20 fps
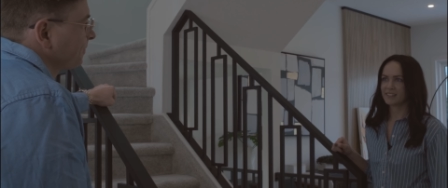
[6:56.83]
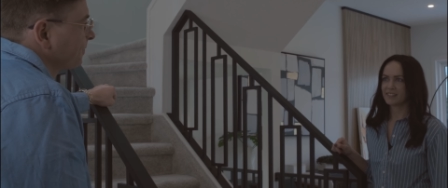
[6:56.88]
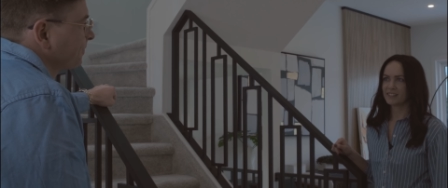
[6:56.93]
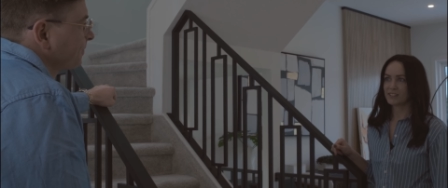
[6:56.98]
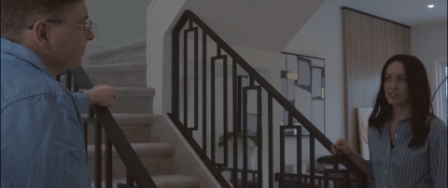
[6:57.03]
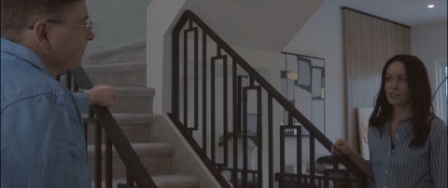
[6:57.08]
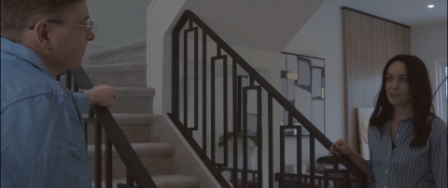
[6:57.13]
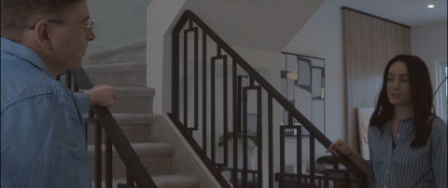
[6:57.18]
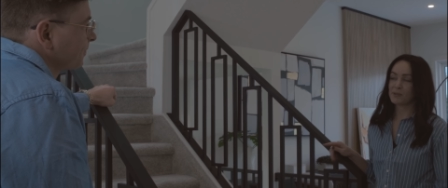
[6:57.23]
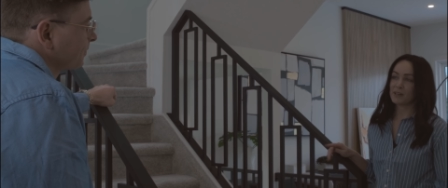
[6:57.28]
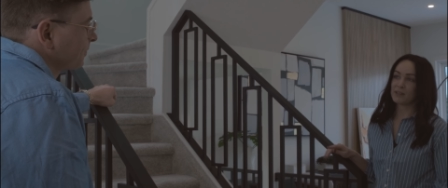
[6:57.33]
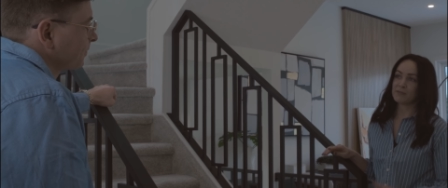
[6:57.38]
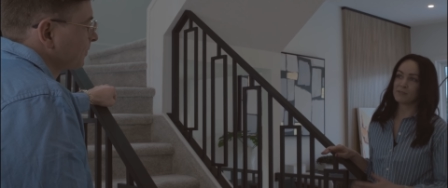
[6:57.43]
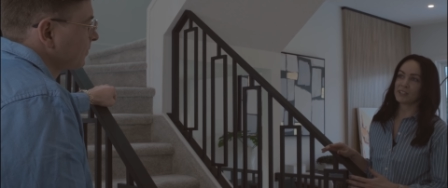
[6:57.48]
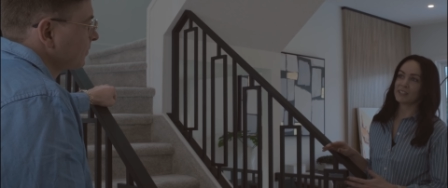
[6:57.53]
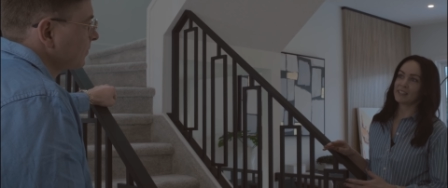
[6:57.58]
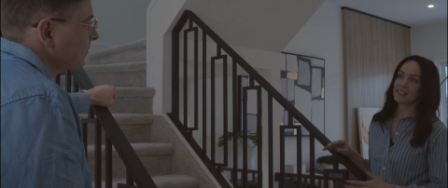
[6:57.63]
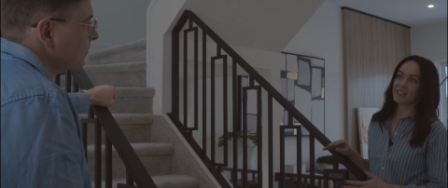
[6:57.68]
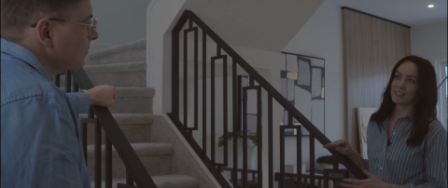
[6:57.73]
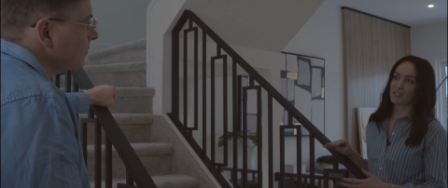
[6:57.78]
So do I
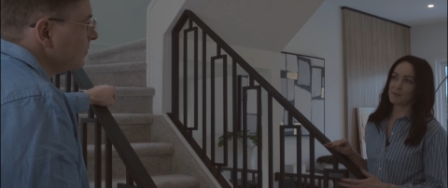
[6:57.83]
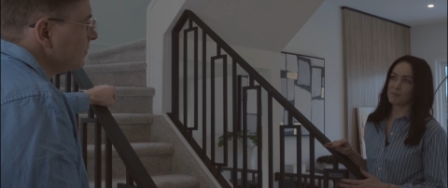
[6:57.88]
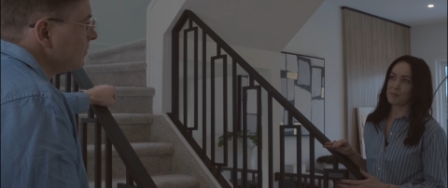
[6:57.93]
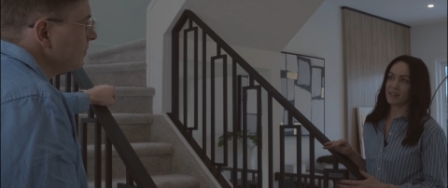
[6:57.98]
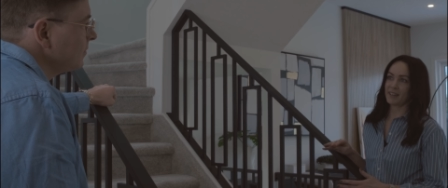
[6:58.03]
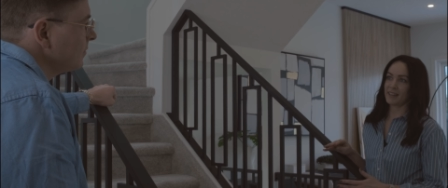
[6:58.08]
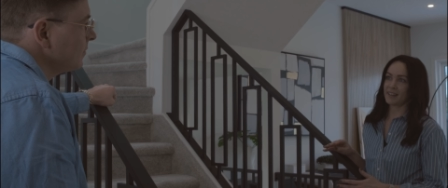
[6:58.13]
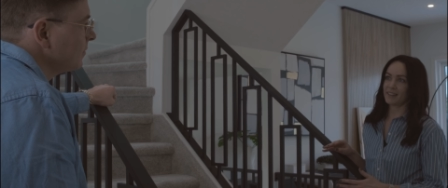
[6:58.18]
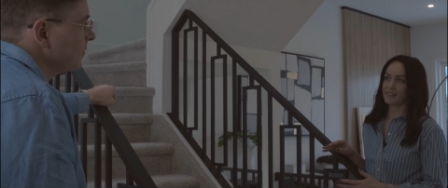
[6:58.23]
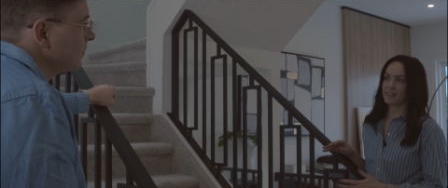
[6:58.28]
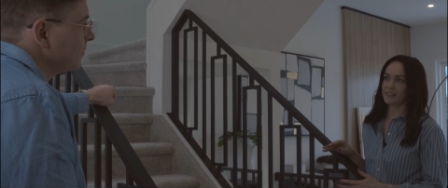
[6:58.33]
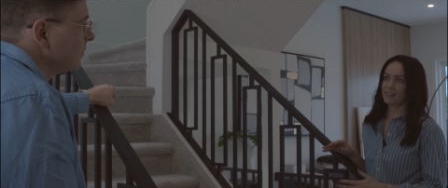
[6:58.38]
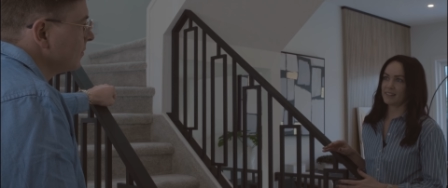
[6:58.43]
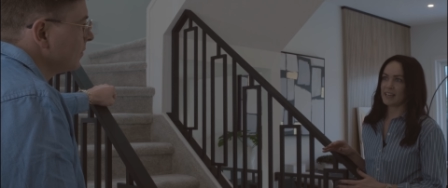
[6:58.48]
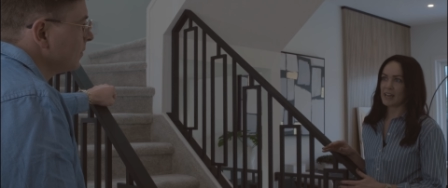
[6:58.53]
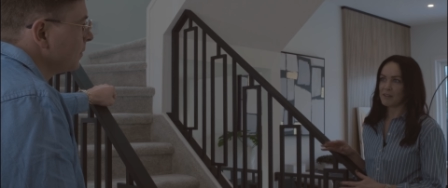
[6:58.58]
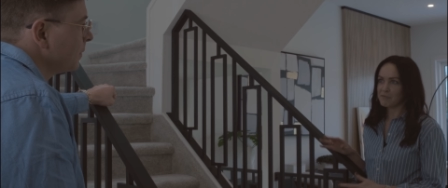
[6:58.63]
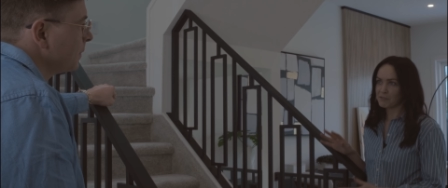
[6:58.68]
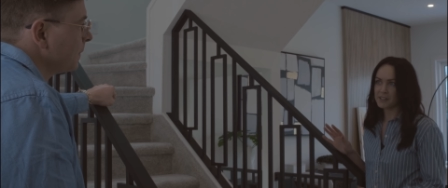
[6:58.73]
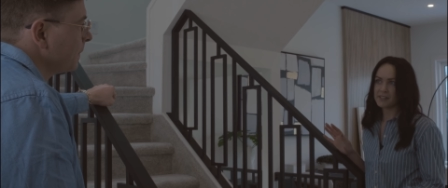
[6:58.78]
really get to pick
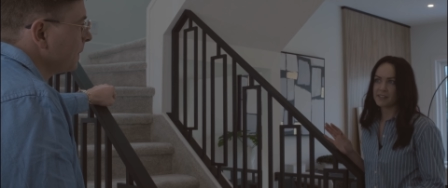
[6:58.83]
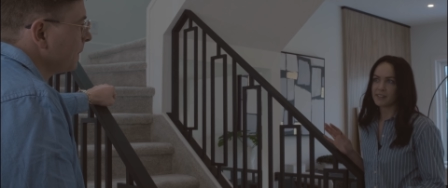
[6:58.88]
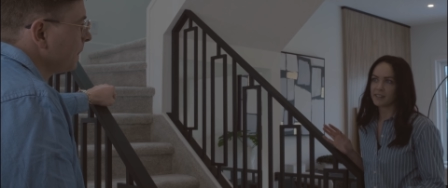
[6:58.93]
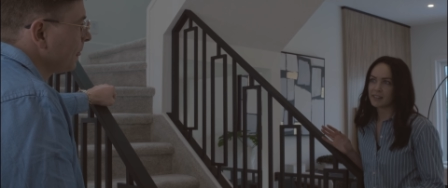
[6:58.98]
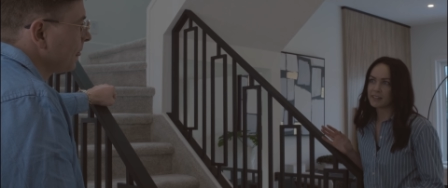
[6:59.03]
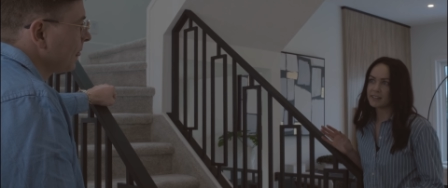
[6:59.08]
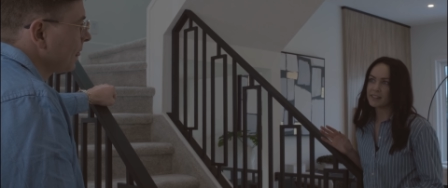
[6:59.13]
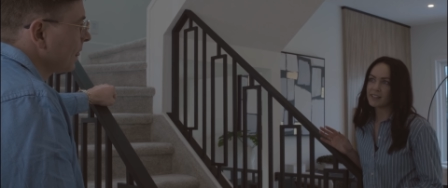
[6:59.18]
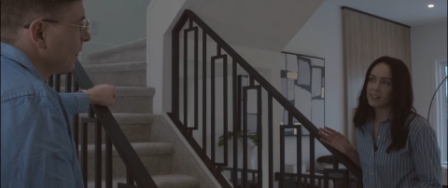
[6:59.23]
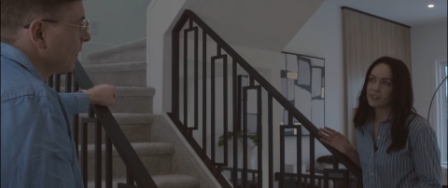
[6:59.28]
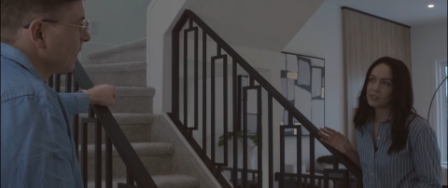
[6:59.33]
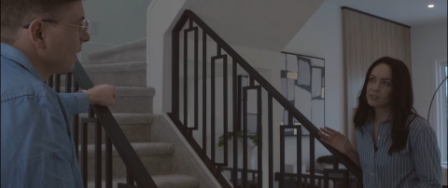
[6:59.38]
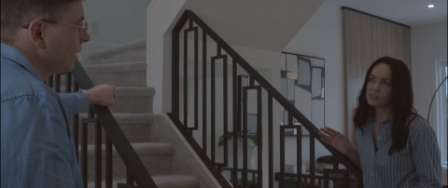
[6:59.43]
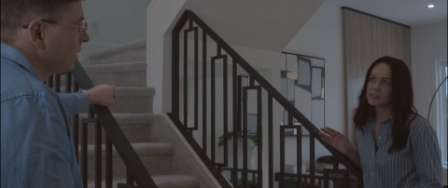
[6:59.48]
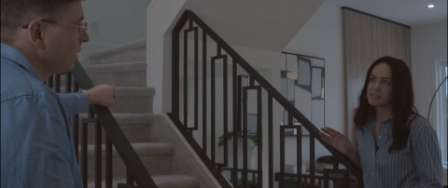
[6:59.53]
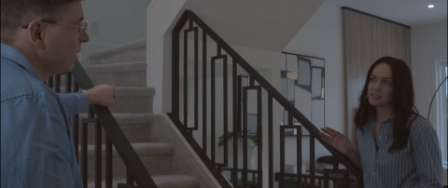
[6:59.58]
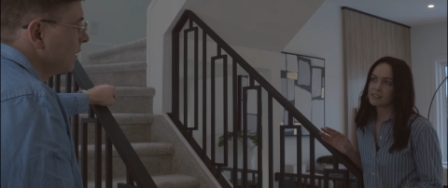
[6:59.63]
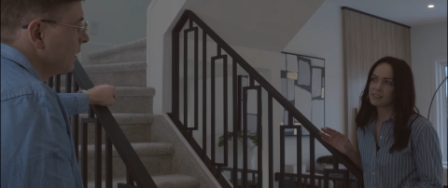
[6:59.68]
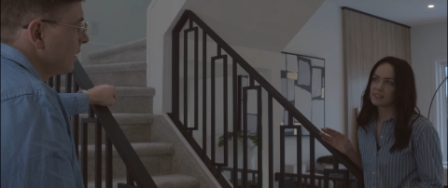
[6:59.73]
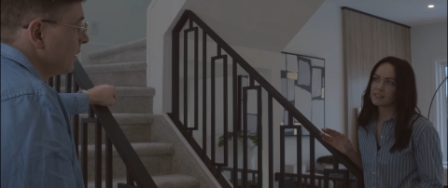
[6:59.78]
everything in the house?